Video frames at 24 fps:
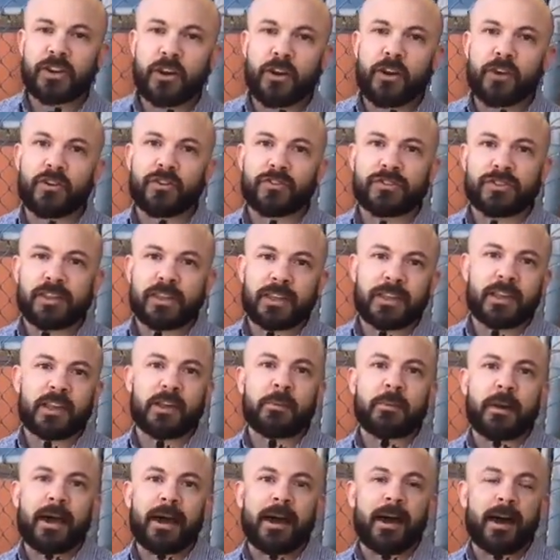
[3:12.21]
So
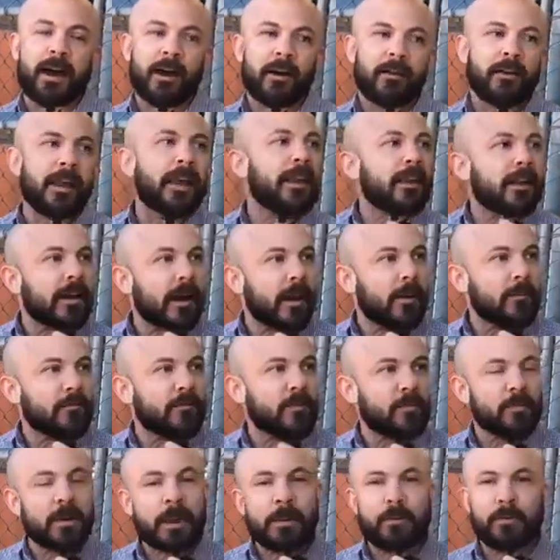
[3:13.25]
thinking about
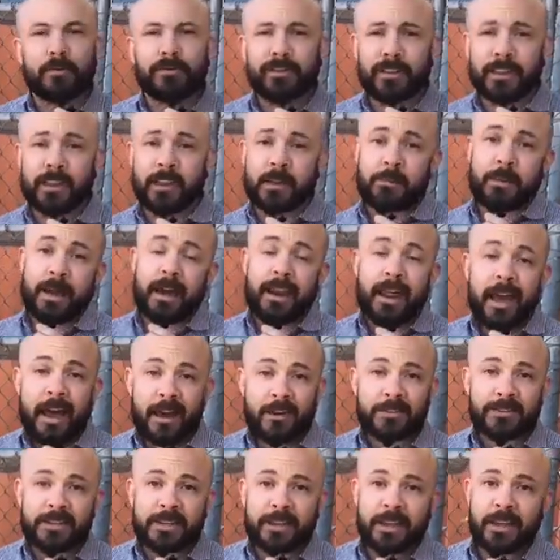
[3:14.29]
income for people, thinking about
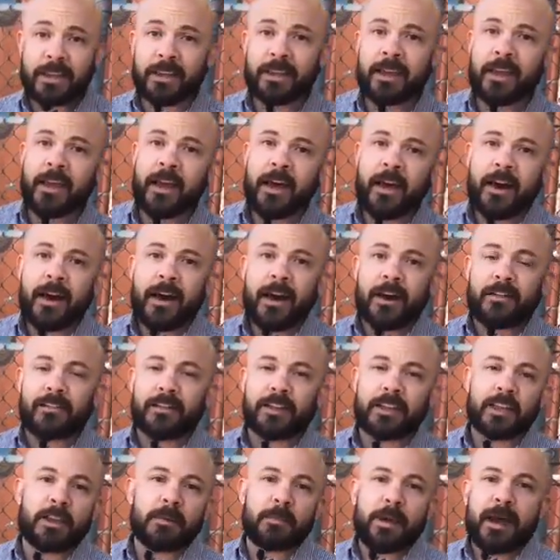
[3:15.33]
housing,
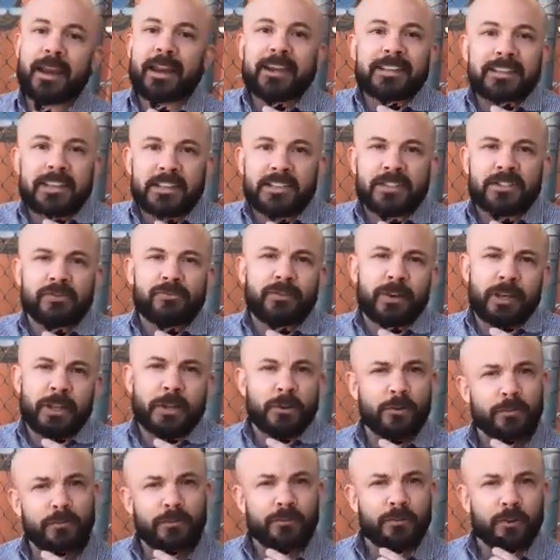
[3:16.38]
thinking about access to
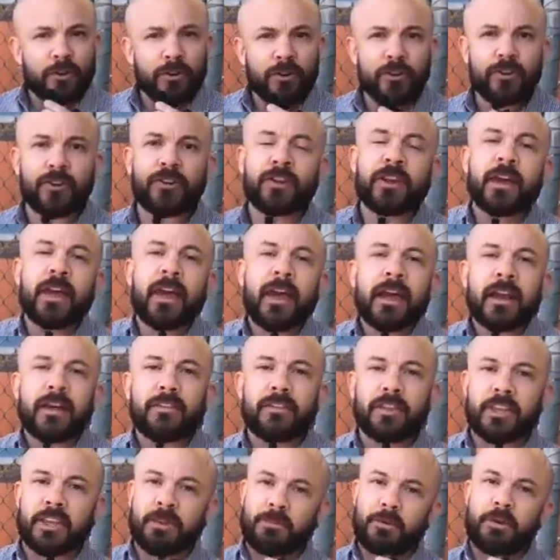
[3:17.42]
really good food.
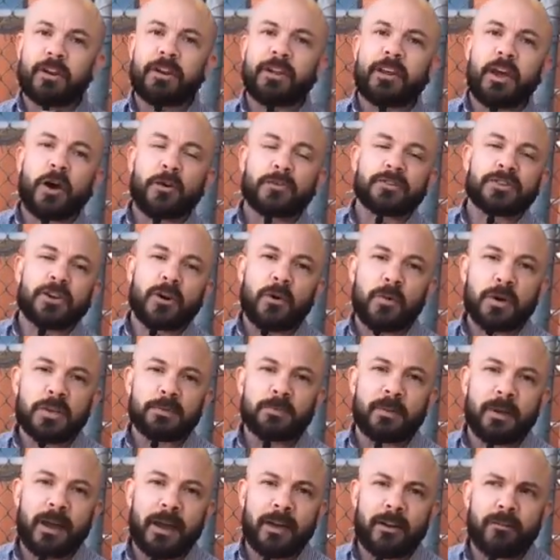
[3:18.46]
I think community health's
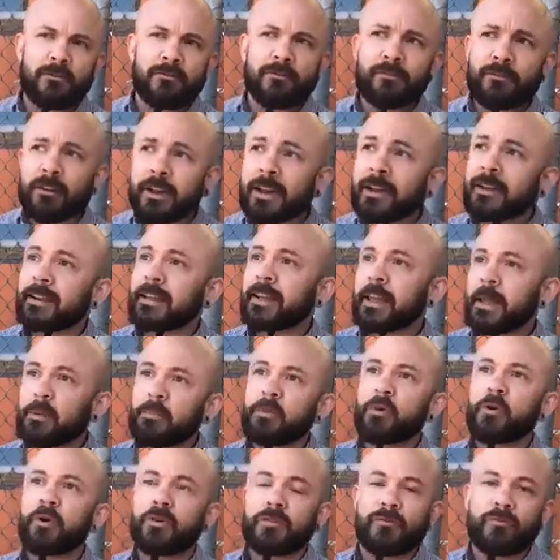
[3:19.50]
always played a really
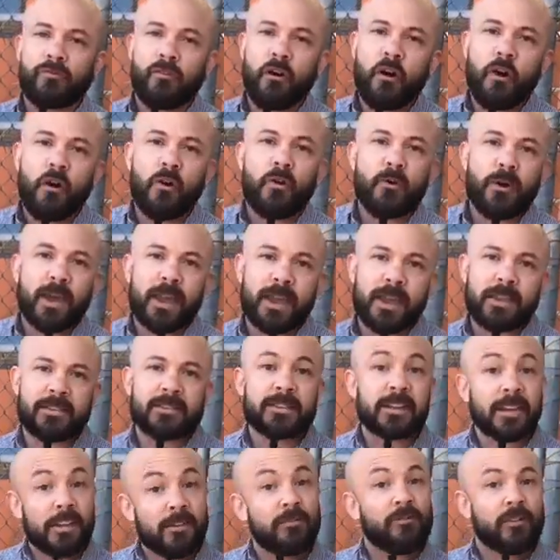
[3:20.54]
important role
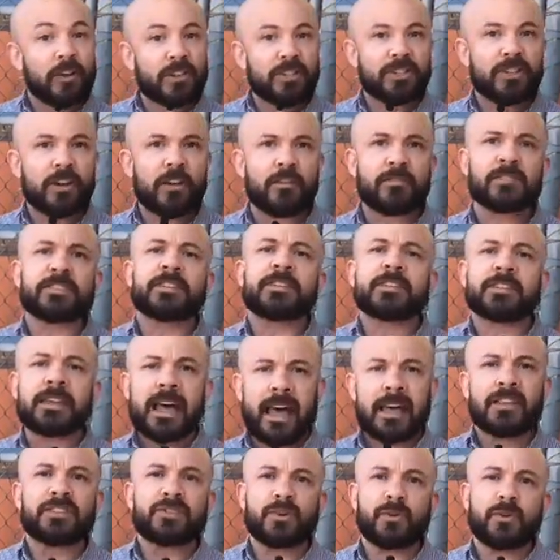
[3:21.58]
in delivering
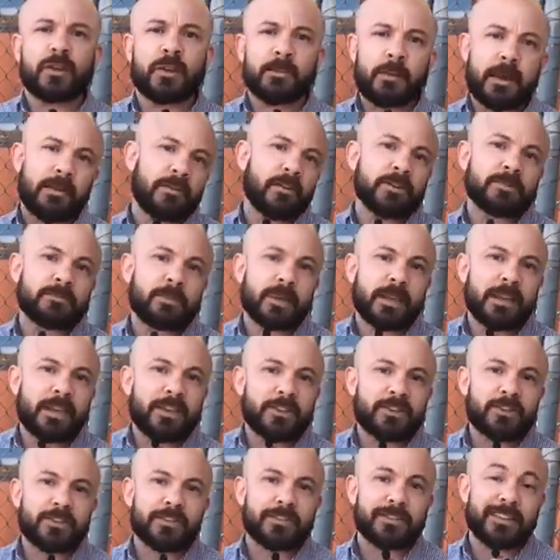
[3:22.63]
services and talking about those bigger
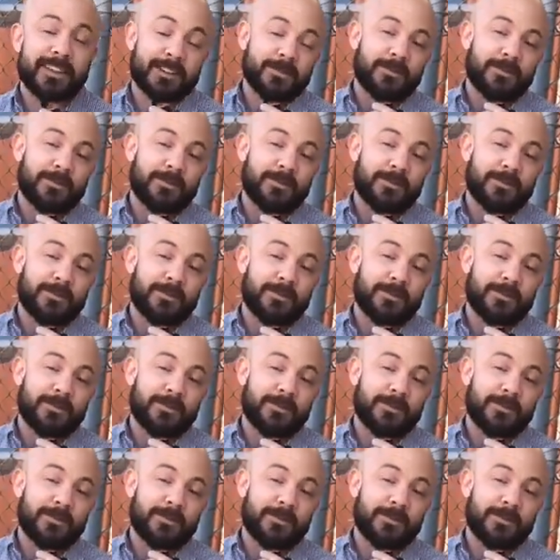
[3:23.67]
issues.